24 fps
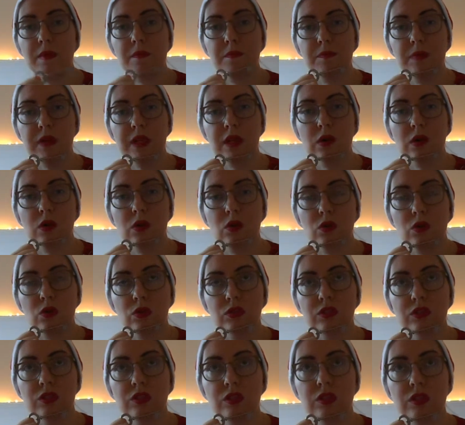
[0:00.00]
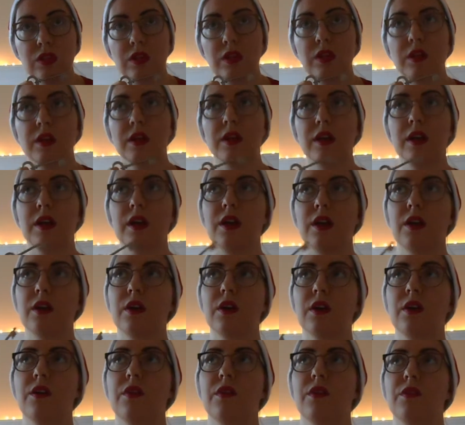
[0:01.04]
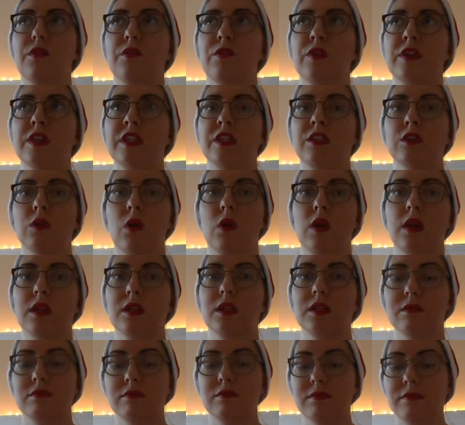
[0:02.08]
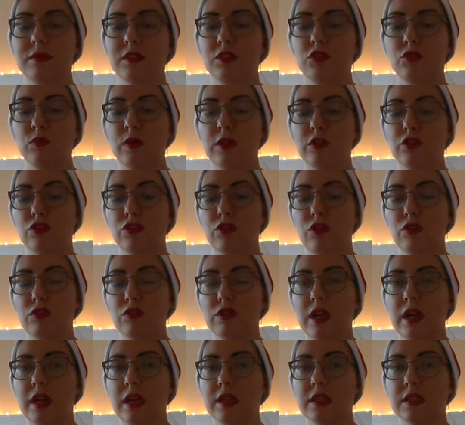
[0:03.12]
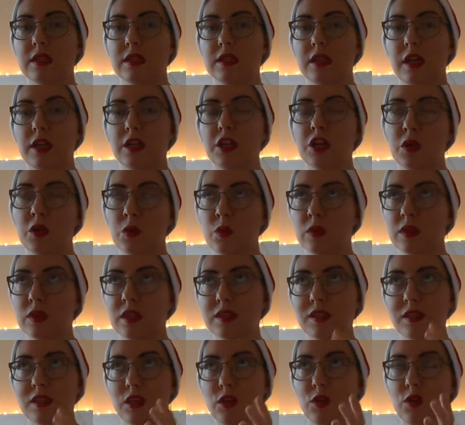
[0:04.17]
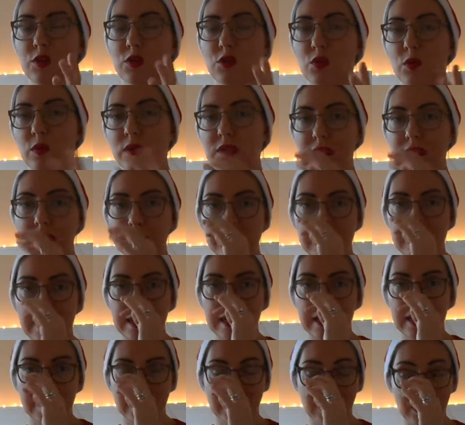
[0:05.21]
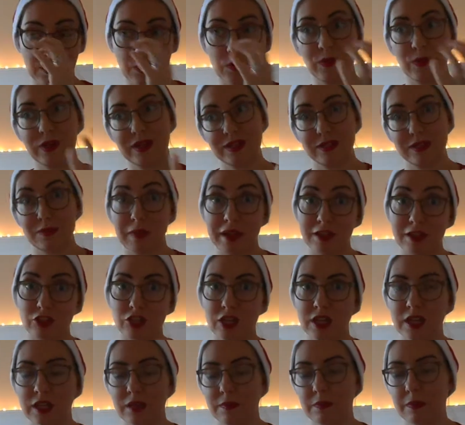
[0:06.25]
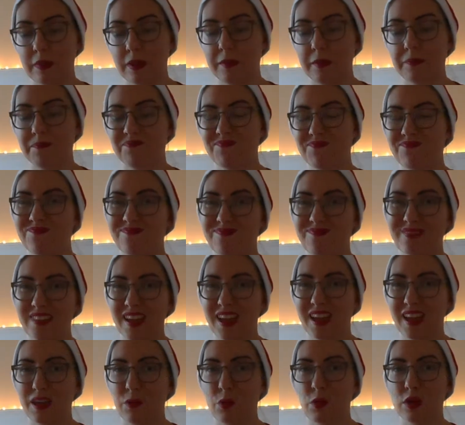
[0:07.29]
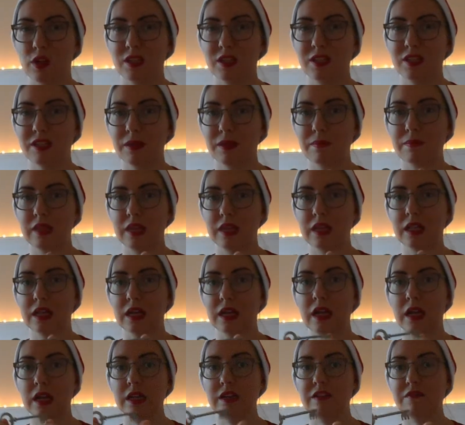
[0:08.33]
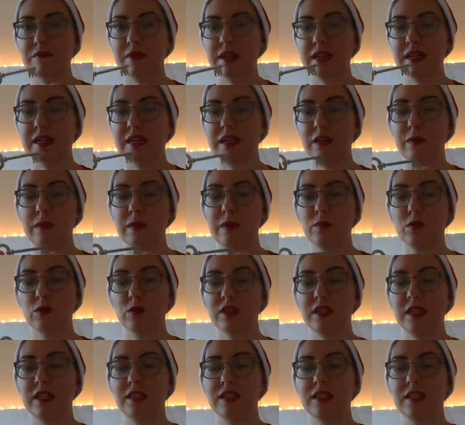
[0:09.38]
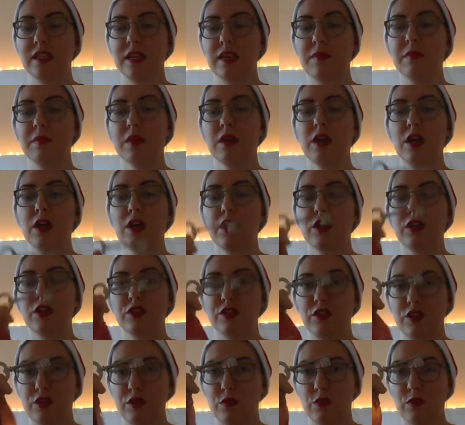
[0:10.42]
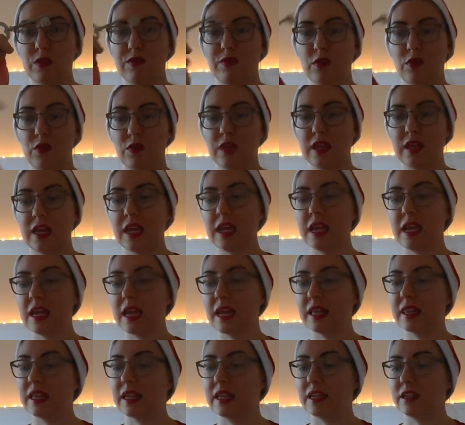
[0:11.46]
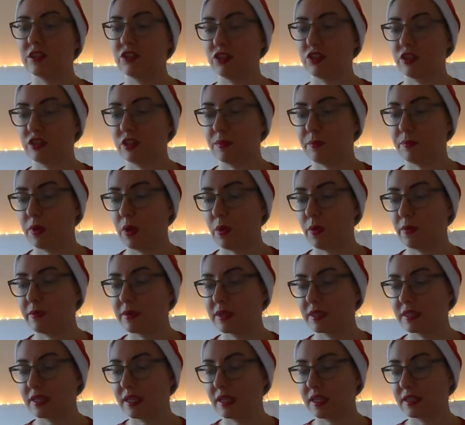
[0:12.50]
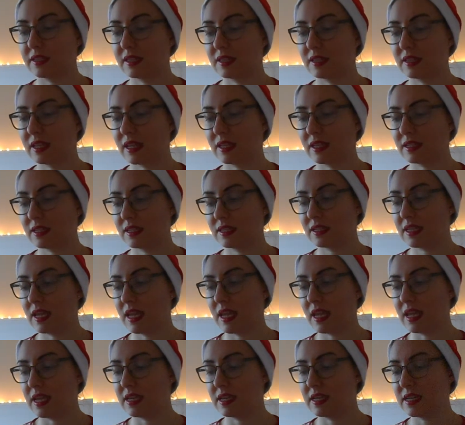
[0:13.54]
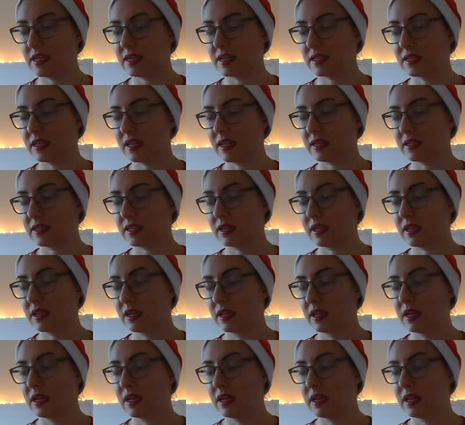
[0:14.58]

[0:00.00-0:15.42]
because Freddie's quite switched on, and I know you could always explain it like, oh well, it's magic, but I wanted something that kind of made a little bit more sense to him. So we've got the key, and then it's just a poem that says, Santa's key, dear Santa,